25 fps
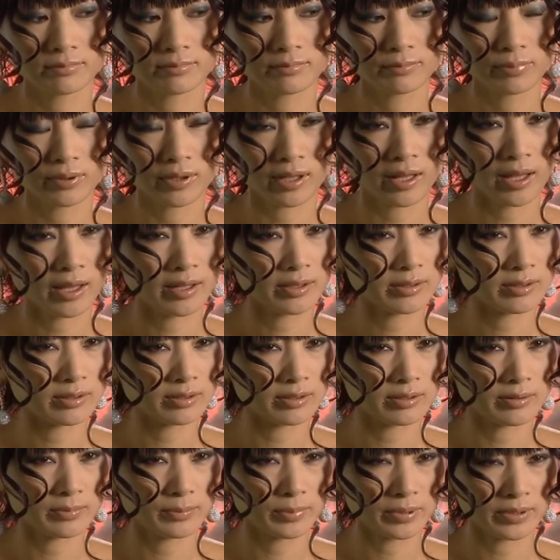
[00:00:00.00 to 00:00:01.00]

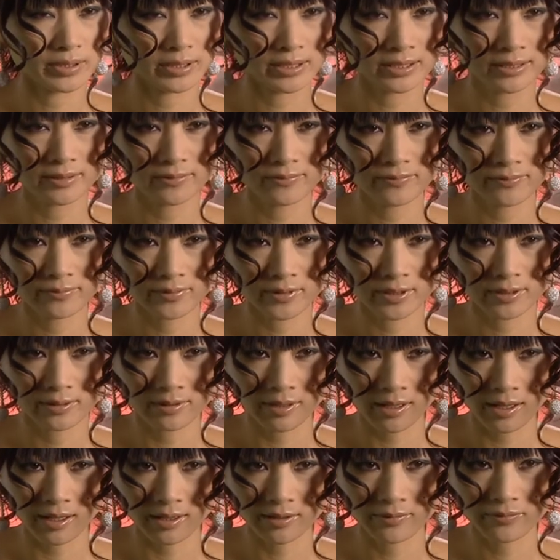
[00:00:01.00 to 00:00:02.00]
blindly believe
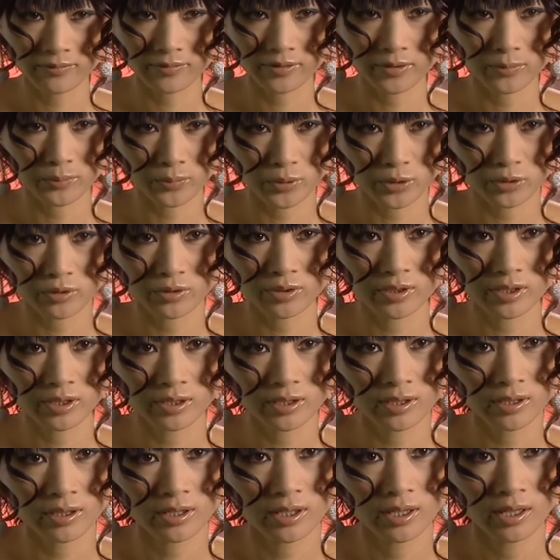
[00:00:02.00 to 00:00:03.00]
in life, in
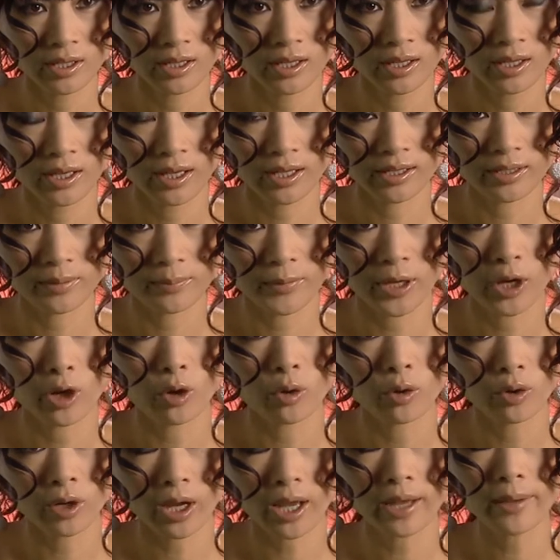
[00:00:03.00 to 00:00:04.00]
beauty, and in my
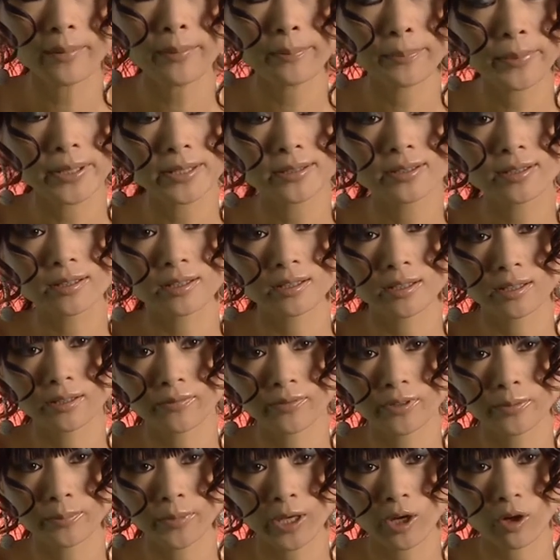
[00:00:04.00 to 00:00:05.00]
own, I basically live
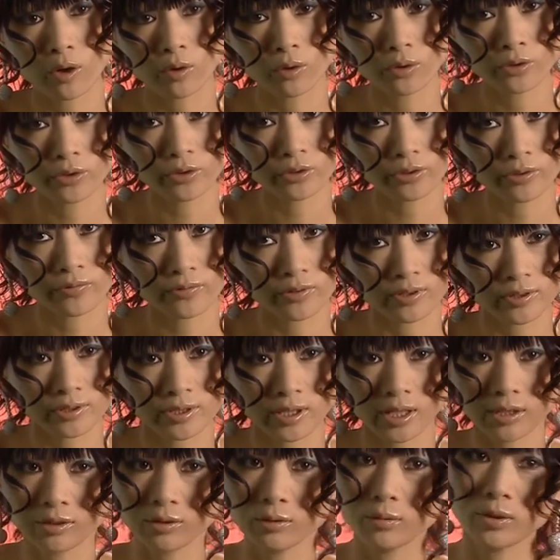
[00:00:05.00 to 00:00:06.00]
in my own universe.
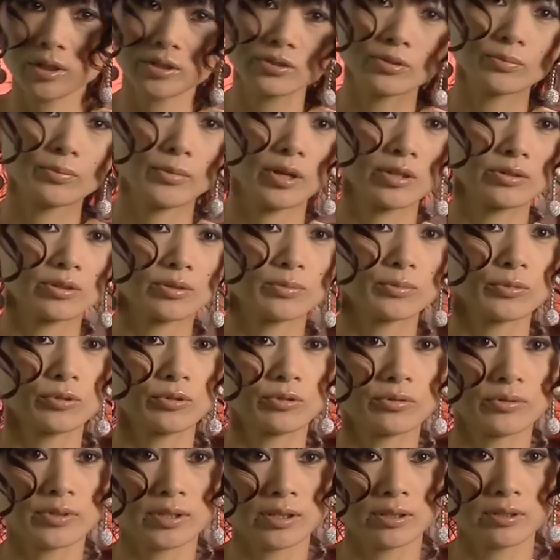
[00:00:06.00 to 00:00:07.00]
I don't watch much
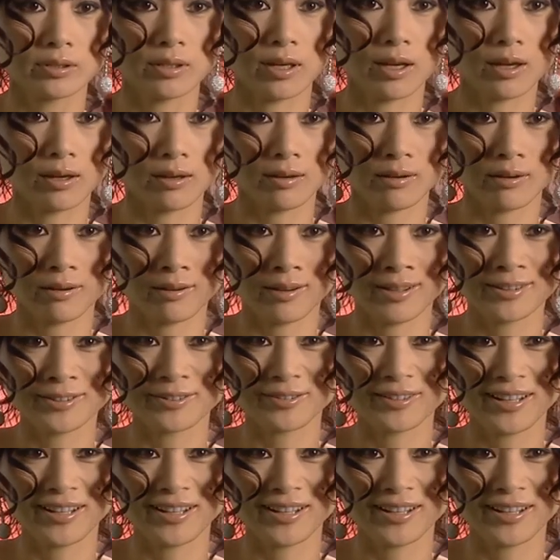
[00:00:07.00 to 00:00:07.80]
movie at all. I don't